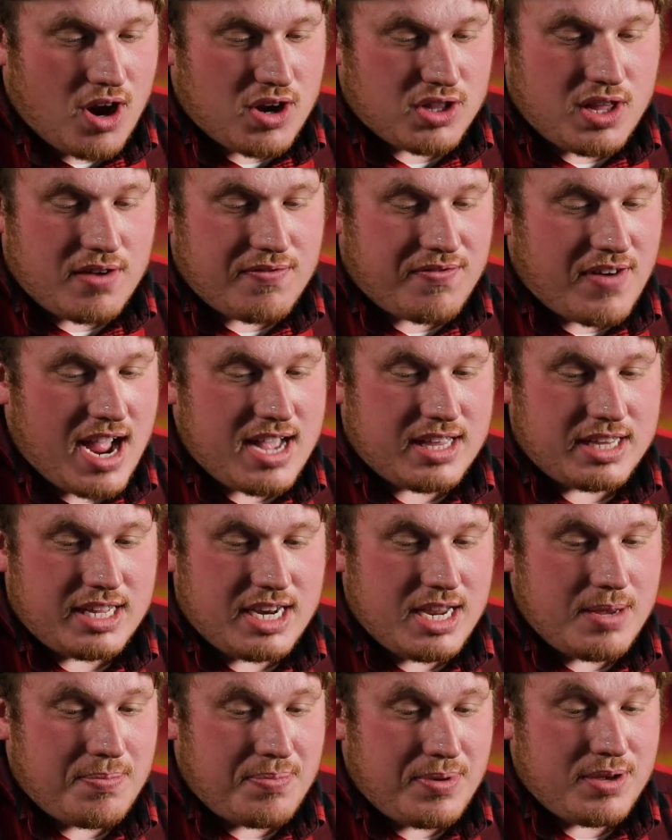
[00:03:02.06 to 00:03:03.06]
our Love
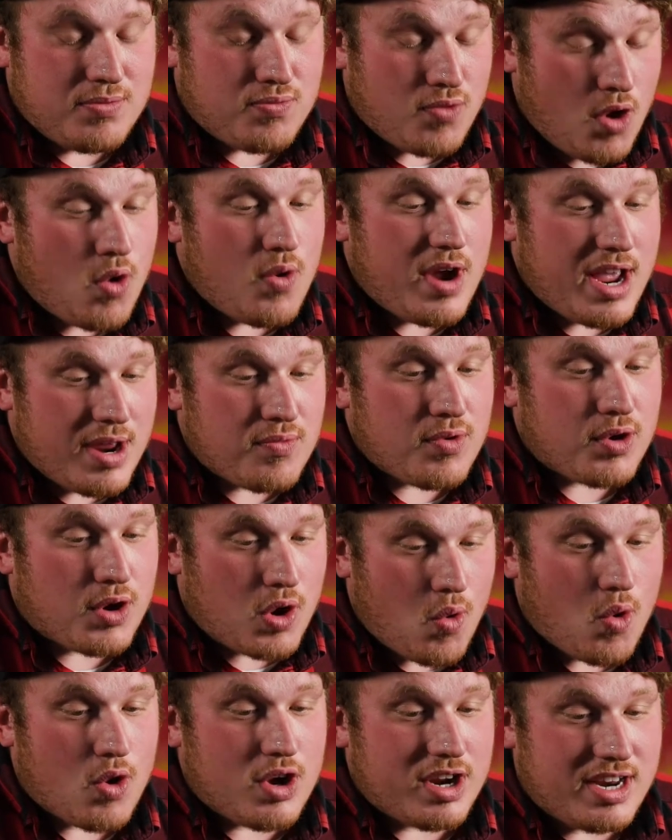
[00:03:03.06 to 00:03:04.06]
Violent EP, wrote and
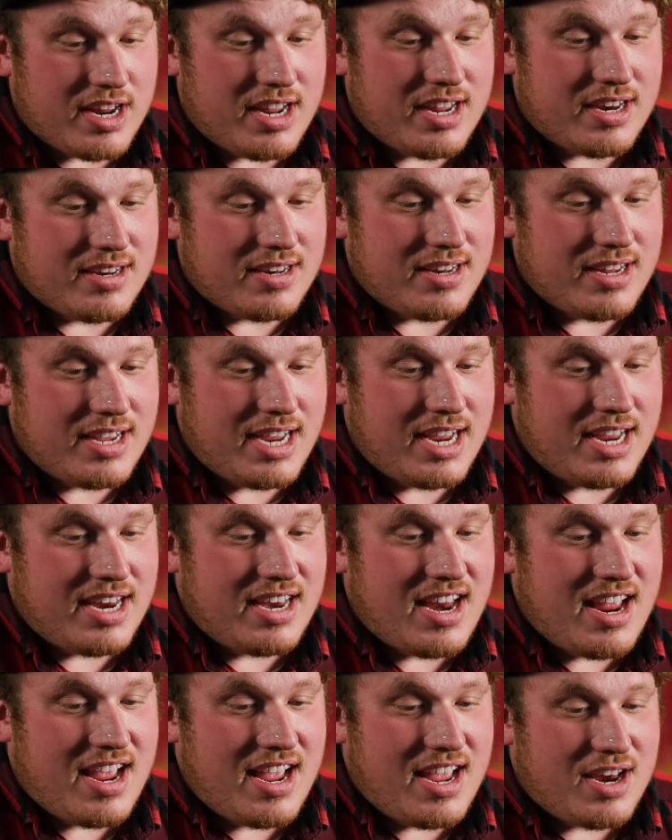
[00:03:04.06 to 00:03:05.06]
recorded it
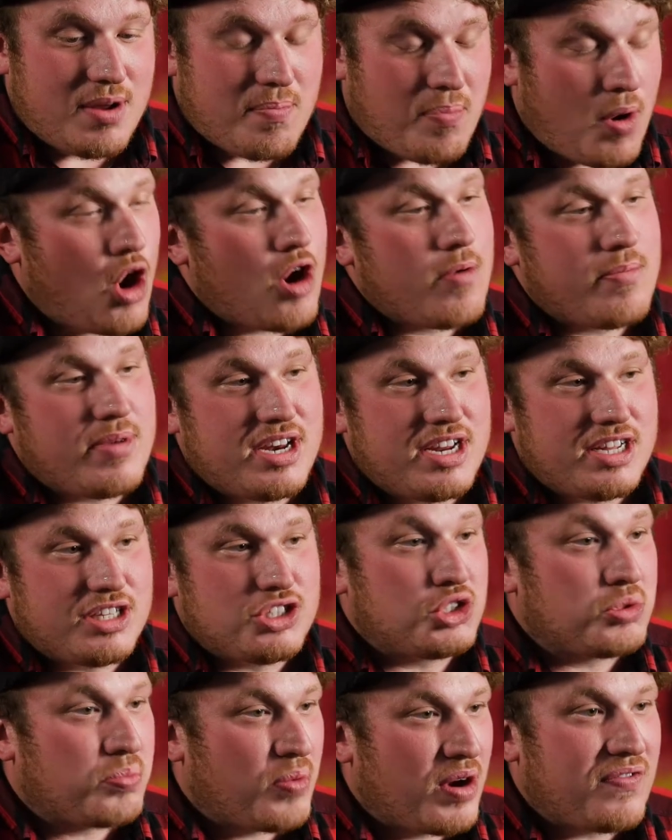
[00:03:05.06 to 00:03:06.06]
in an apartment in
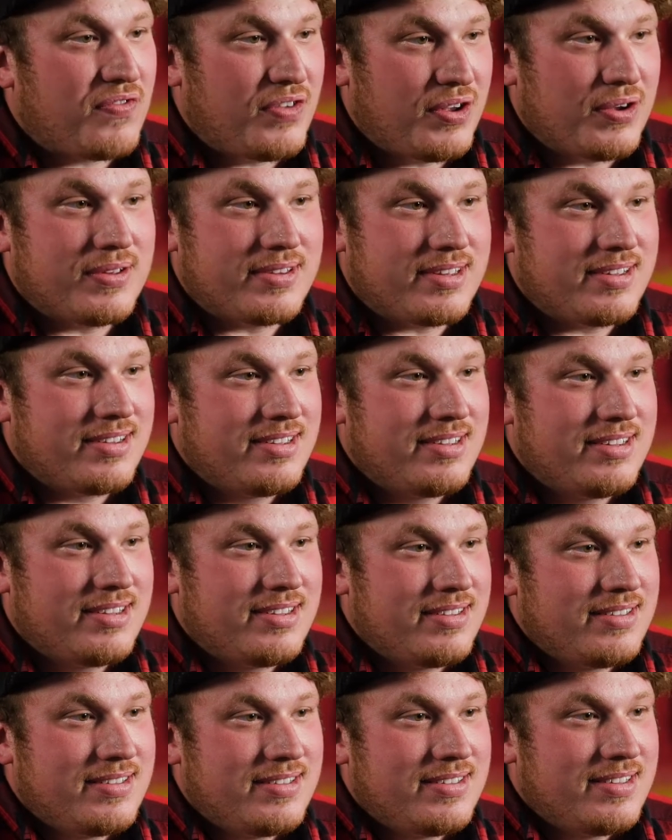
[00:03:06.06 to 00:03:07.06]
Springfield,
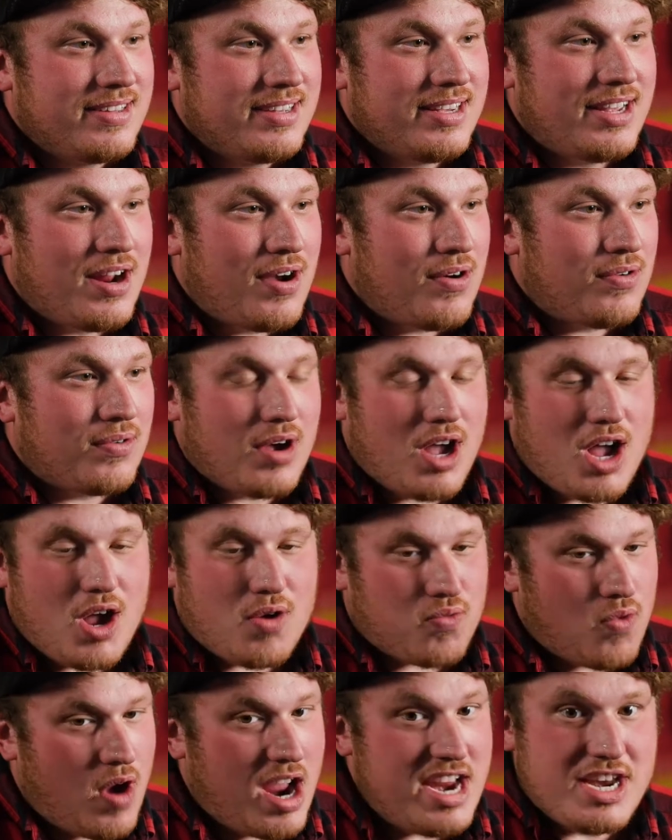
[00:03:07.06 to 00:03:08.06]
you know,
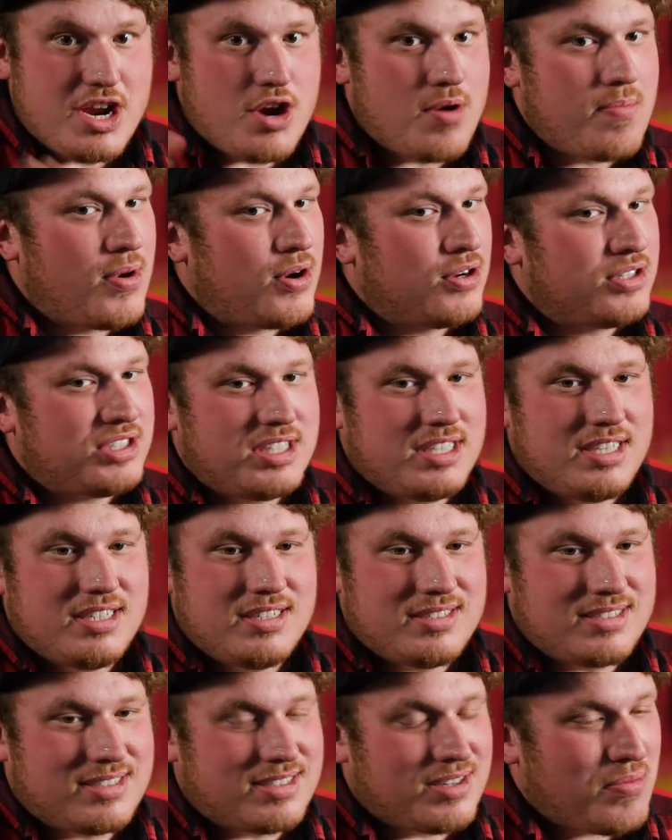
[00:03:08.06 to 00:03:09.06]
right near
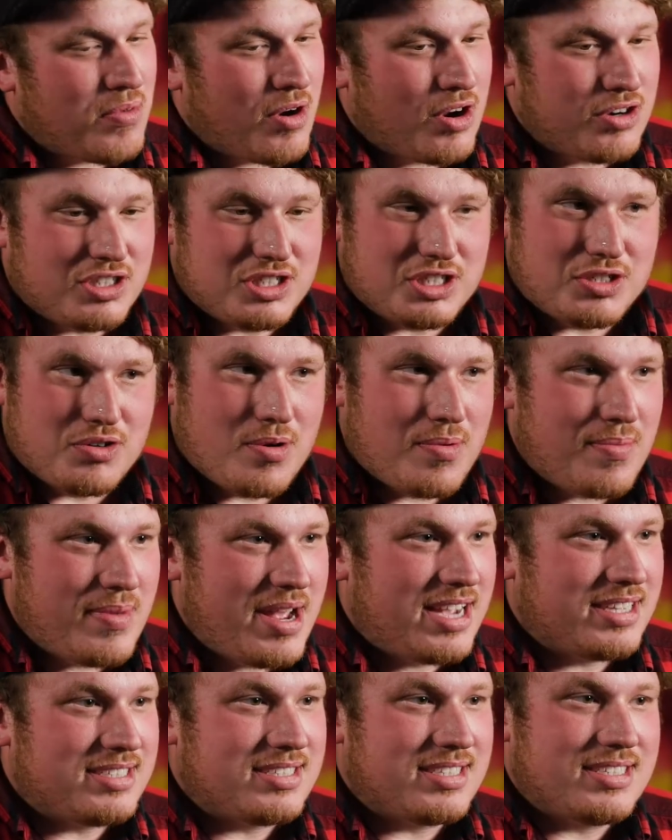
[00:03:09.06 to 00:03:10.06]
Mercy's emergency room
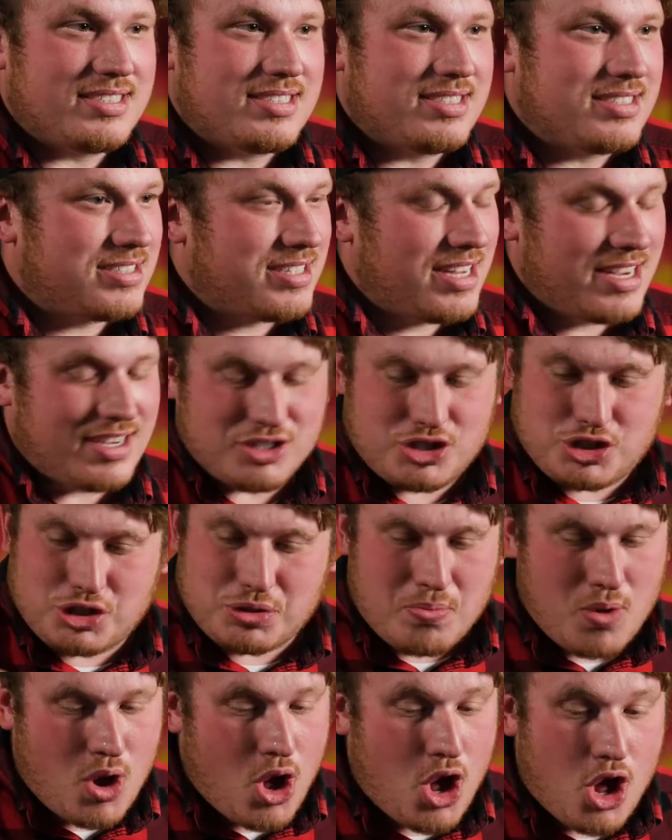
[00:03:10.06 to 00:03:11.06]
exit, just like a
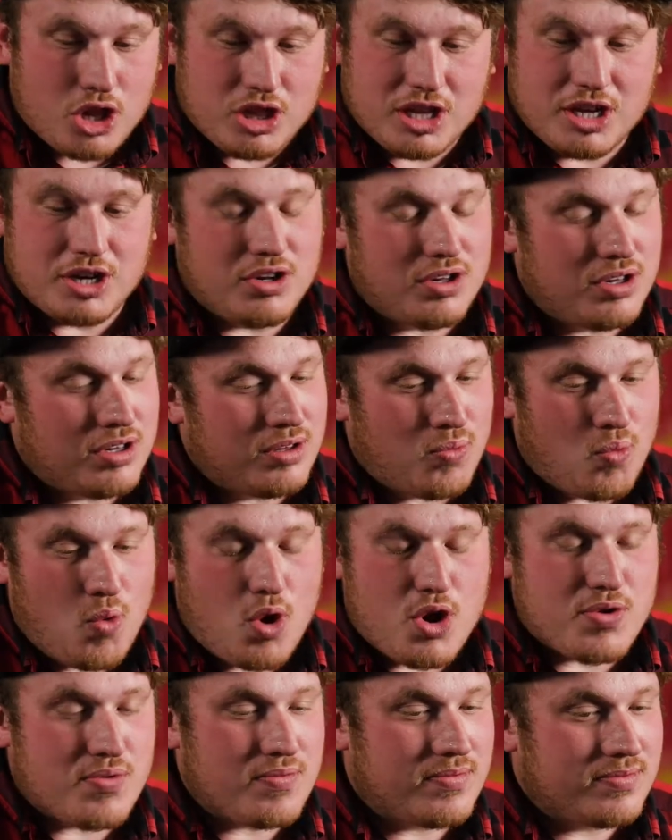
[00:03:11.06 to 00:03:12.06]
small little
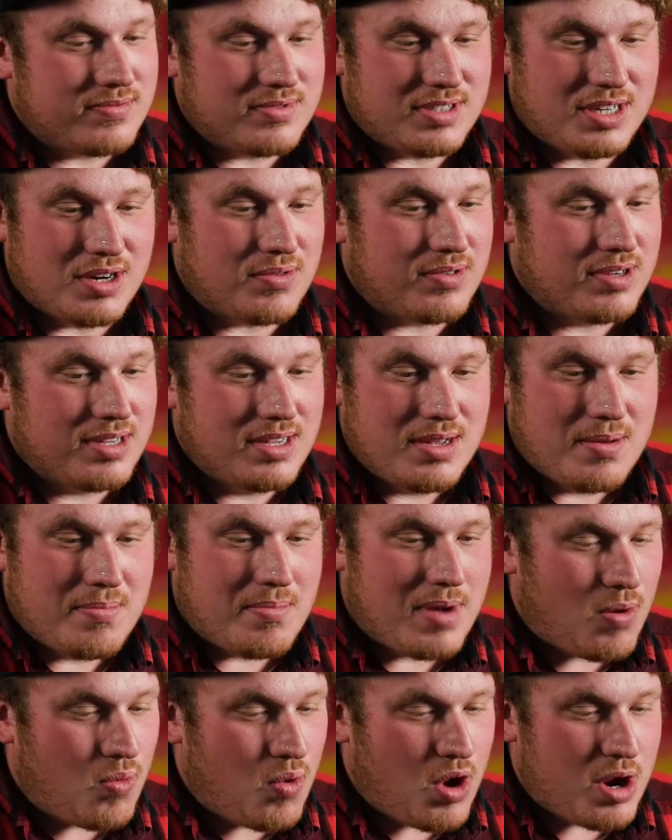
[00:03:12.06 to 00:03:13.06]
one, you know,
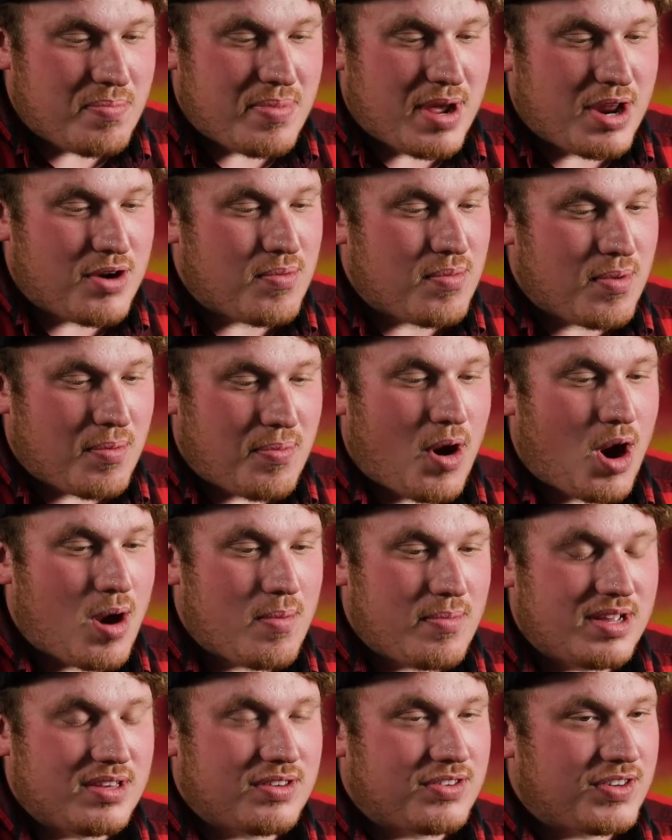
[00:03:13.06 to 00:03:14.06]
my one bedroom
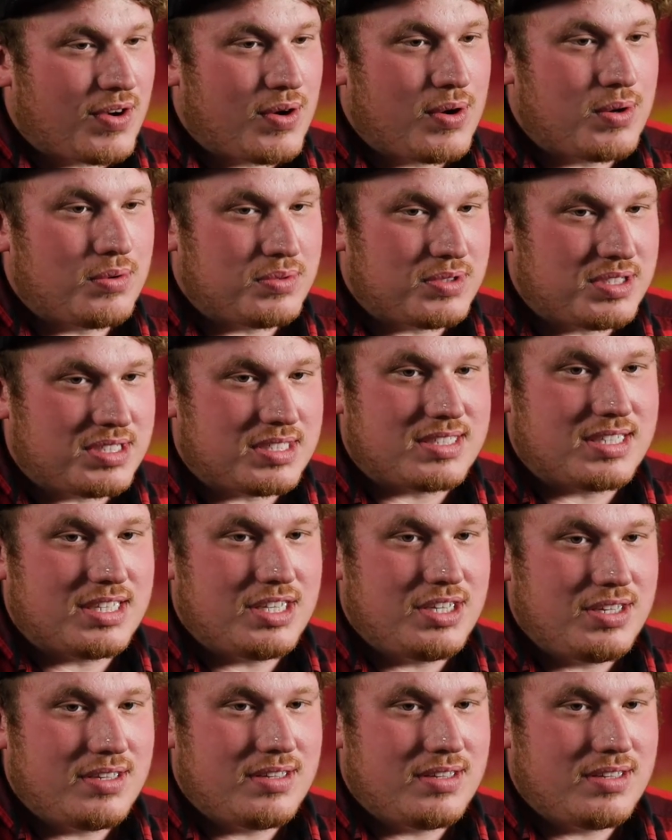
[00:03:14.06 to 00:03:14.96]
apartment. So it was